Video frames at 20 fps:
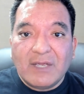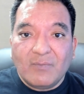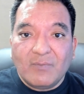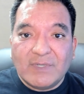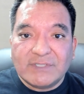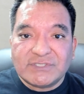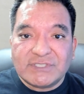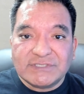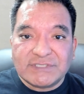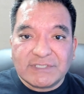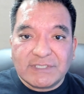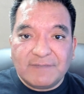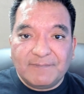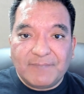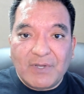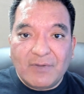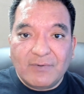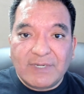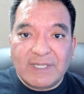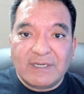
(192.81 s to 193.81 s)
which is a
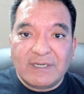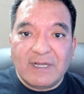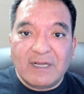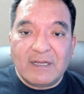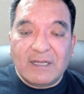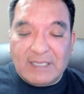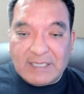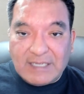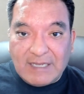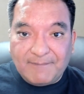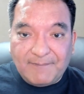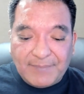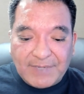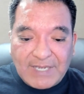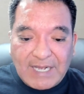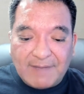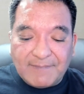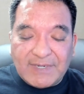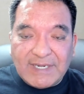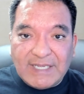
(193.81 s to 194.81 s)

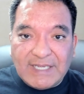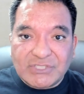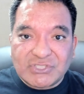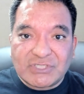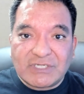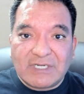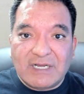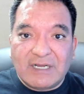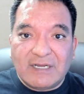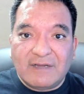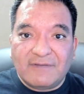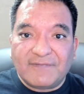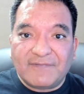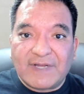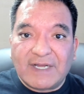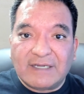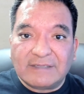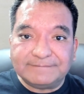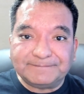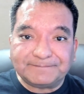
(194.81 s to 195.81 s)
combination
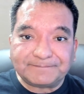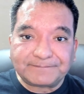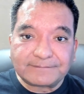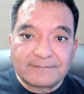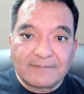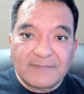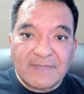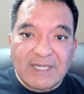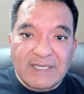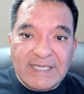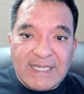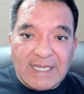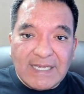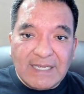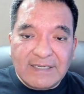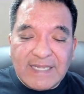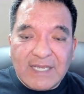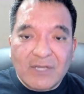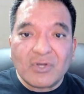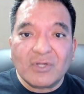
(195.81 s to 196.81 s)
of
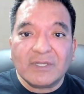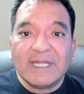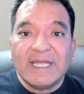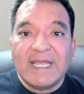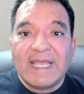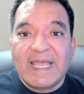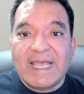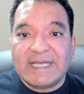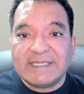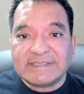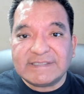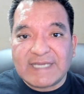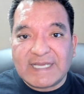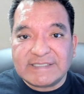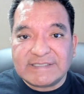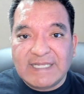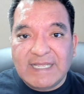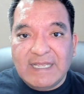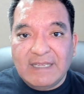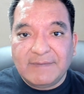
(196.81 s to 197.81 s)
nickel and
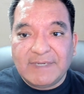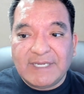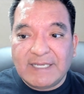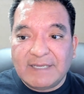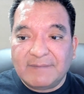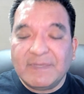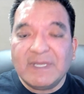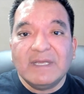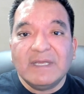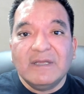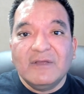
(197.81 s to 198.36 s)
titanium.